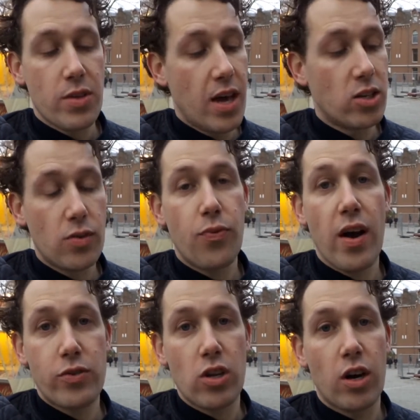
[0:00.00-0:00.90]
Yes,
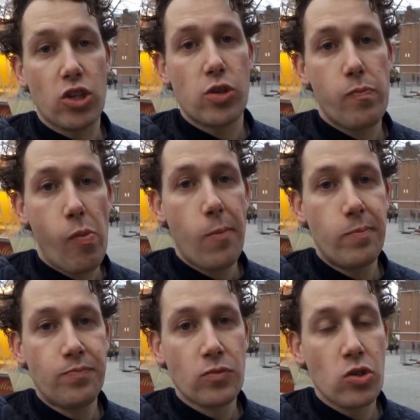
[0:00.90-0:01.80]
5 stars.
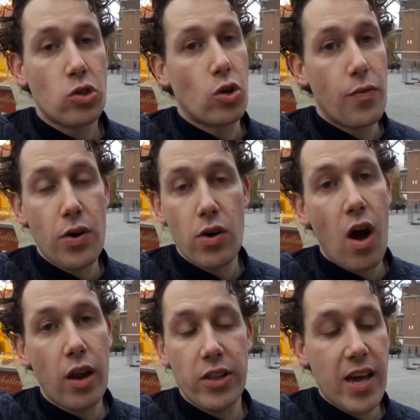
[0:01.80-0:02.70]
So if you're in
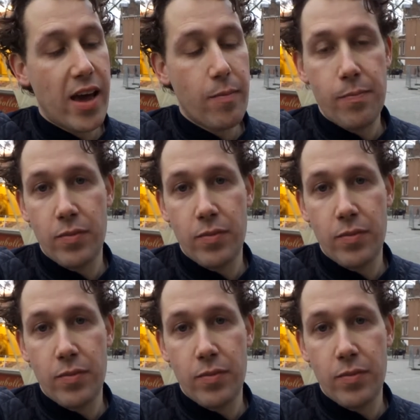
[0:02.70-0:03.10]
Holland again,